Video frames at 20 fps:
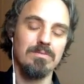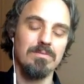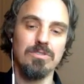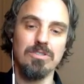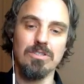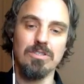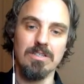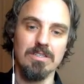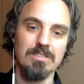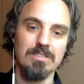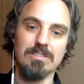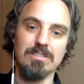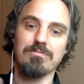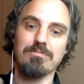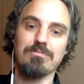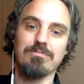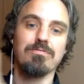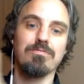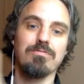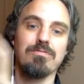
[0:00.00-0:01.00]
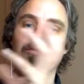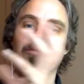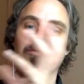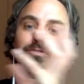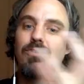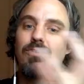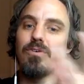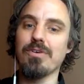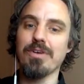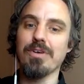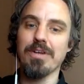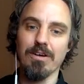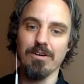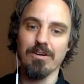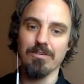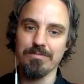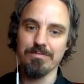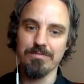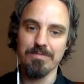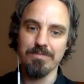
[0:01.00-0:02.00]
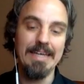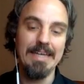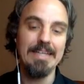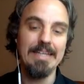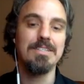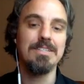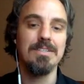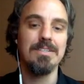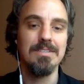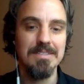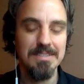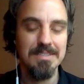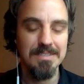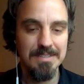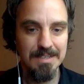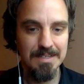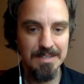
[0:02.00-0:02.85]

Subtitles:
just like this flurry of angels.